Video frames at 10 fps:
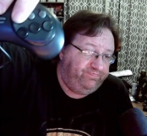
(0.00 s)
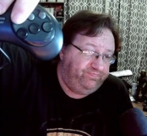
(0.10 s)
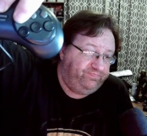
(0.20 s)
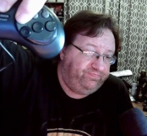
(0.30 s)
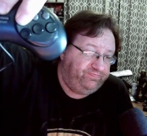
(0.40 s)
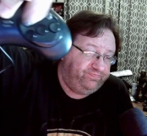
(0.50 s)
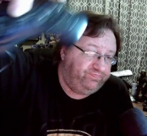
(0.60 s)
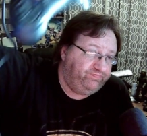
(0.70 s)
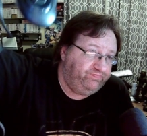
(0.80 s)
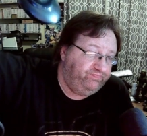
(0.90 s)

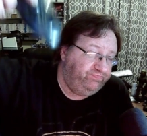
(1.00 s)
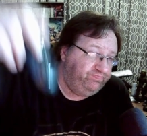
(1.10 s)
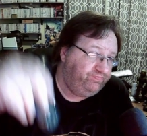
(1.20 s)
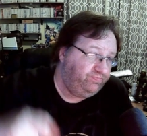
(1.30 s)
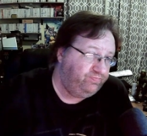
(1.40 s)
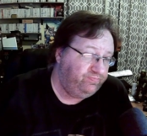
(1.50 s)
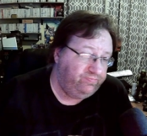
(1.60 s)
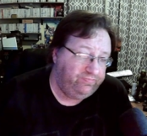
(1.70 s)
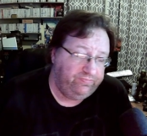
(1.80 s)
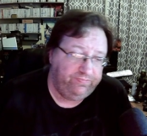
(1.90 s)

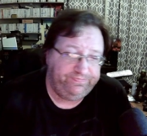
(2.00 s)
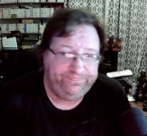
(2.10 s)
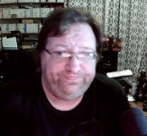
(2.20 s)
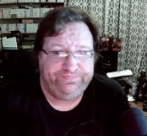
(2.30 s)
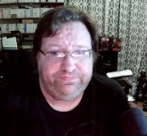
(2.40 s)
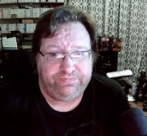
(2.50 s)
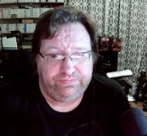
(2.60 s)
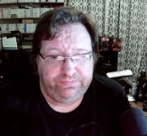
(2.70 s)
[no speech]